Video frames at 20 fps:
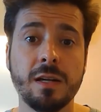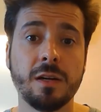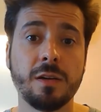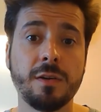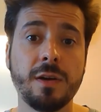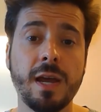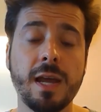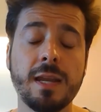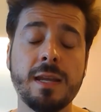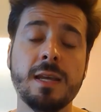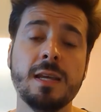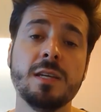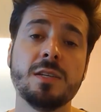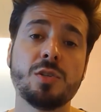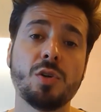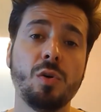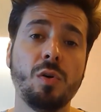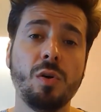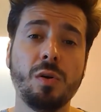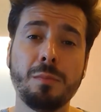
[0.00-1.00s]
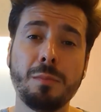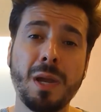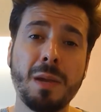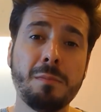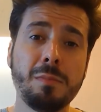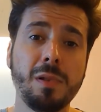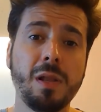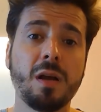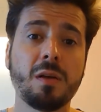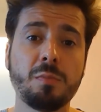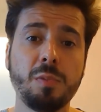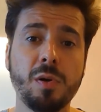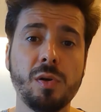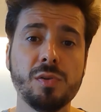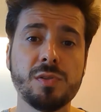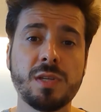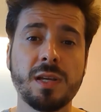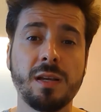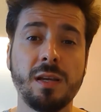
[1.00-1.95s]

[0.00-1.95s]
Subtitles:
All right. So on my blog post,